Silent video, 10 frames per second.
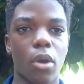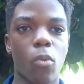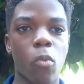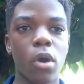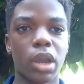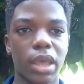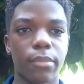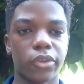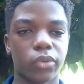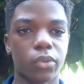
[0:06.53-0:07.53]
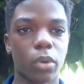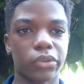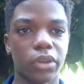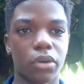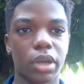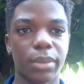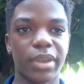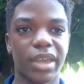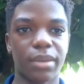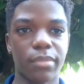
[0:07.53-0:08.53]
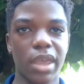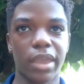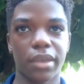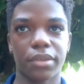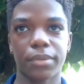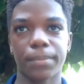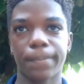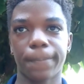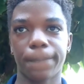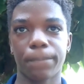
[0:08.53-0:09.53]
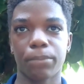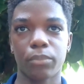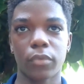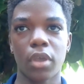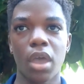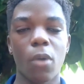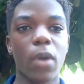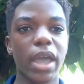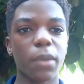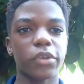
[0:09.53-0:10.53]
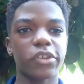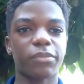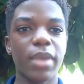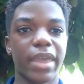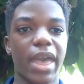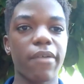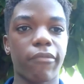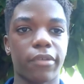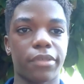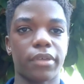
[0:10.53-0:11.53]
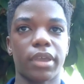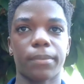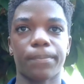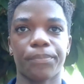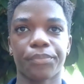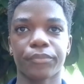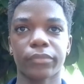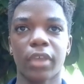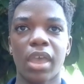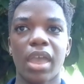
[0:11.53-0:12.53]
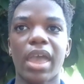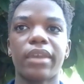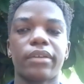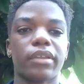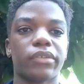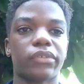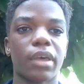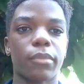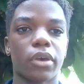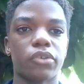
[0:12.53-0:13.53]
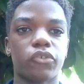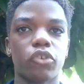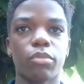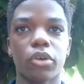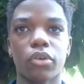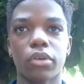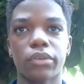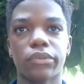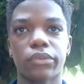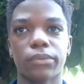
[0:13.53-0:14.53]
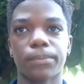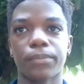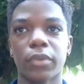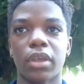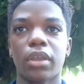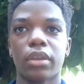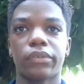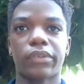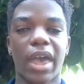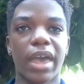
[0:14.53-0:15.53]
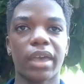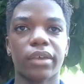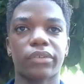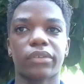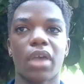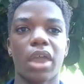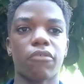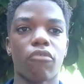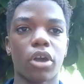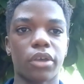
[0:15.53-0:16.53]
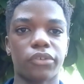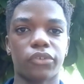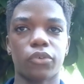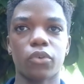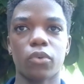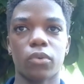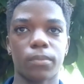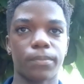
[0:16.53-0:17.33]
what limits what an economy can make? Why can't we just make everything? Endless summer consumer goods, tanks and rockets too.